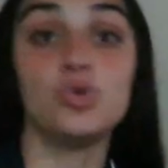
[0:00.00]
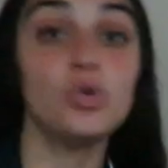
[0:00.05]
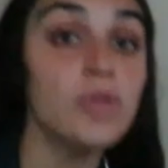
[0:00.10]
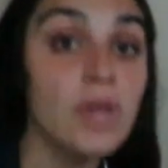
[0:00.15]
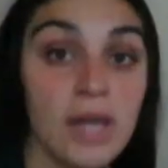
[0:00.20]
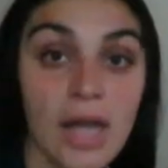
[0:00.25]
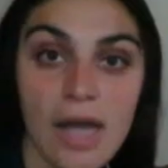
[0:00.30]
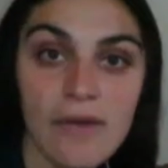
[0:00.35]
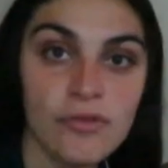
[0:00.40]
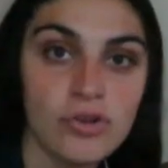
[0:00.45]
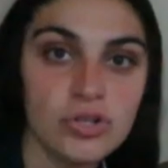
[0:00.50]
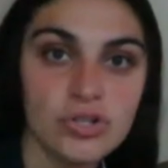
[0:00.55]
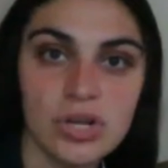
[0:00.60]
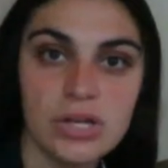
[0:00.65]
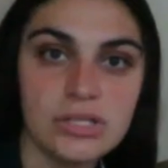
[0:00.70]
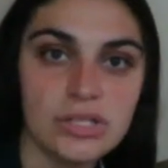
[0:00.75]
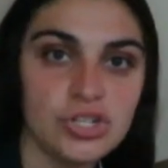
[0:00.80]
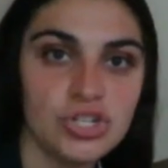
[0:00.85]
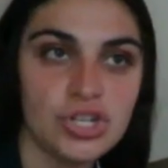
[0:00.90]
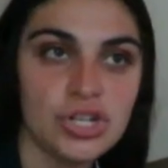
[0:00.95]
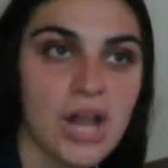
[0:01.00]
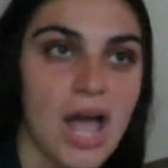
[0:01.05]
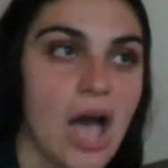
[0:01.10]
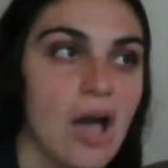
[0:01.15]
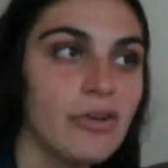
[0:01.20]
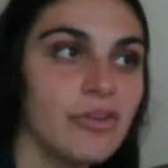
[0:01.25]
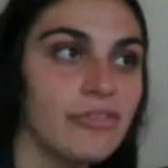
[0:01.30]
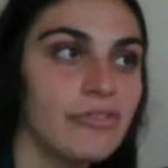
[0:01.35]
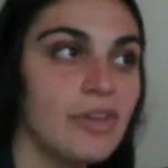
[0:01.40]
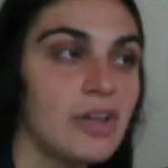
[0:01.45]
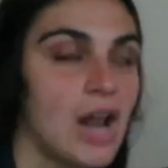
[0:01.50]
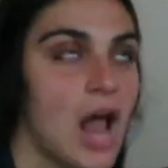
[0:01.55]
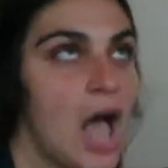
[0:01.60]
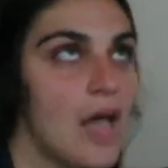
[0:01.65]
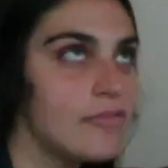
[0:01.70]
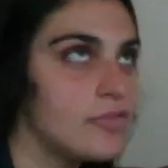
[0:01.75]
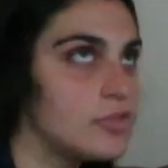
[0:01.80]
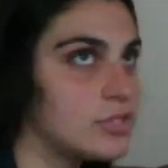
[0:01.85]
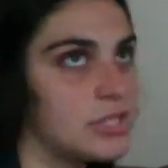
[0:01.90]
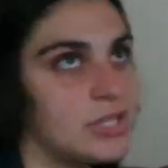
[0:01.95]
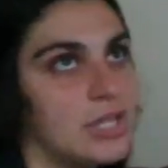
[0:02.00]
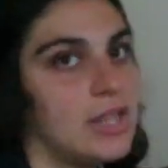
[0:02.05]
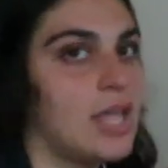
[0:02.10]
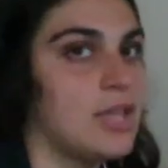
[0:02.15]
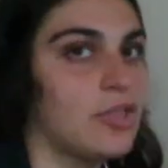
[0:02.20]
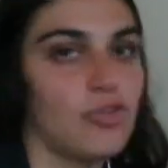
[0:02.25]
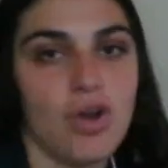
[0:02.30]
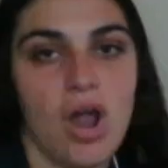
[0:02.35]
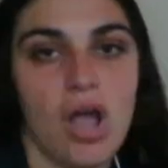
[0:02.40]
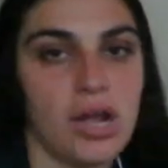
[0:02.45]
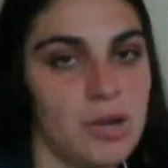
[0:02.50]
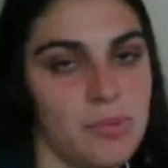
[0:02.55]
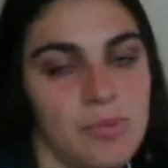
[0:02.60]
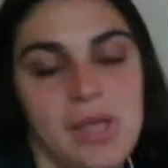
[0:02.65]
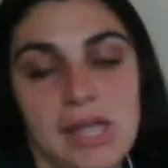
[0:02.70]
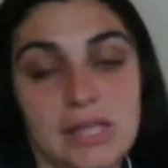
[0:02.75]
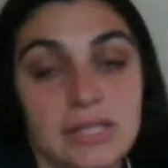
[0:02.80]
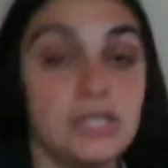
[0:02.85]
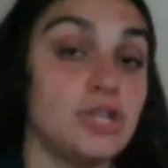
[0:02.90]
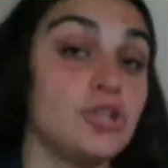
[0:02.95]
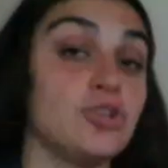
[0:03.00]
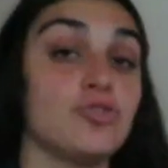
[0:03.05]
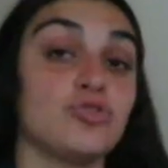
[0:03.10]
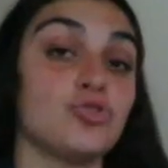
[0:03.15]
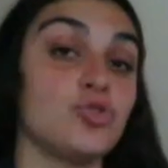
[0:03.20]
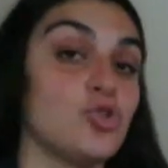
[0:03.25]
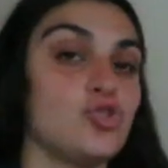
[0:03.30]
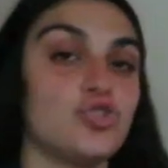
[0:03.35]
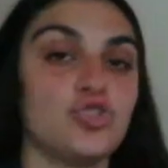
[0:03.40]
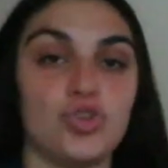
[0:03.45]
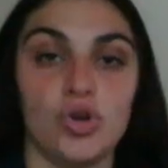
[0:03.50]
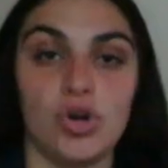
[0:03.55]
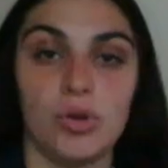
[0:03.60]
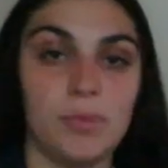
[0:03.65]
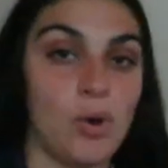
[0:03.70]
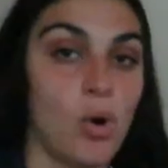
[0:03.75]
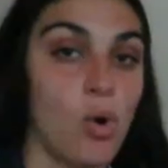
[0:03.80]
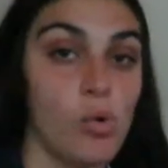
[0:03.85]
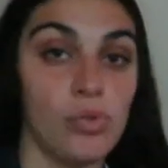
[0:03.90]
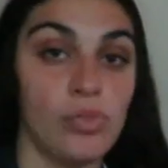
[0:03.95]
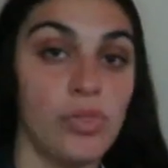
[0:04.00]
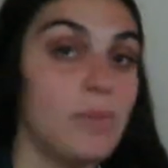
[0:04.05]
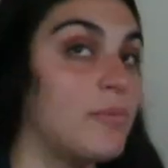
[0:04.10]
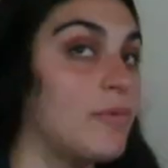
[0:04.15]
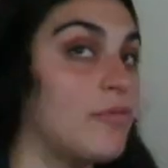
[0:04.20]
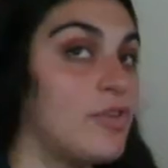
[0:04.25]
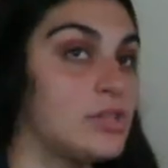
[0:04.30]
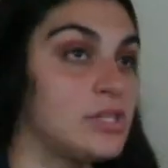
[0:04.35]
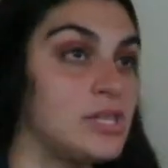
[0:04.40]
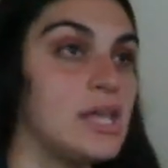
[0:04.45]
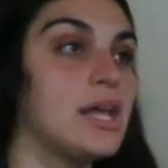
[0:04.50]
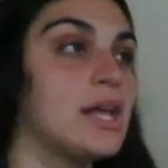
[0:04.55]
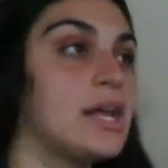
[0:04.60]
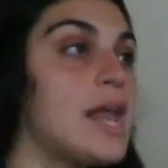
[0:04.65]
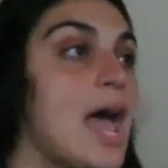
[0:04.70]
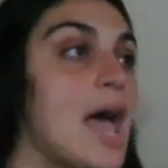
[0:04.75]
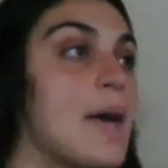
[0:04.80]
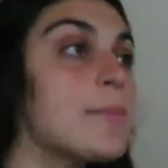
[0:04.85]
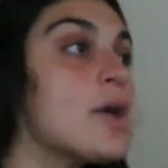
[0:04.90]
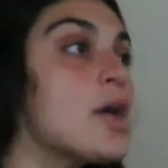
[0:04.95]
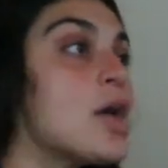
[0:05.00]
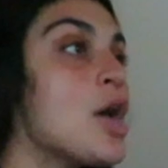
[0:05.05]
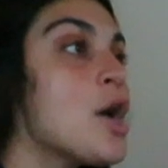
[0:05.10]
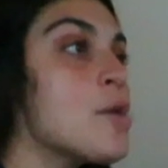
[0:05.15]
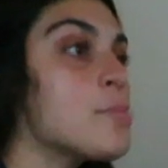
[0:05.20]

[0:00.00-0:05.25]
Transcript: Do they ever transition out of it? Obviously, like, they're not going to be 18 years old. You're still going to be holding them if they take a nap.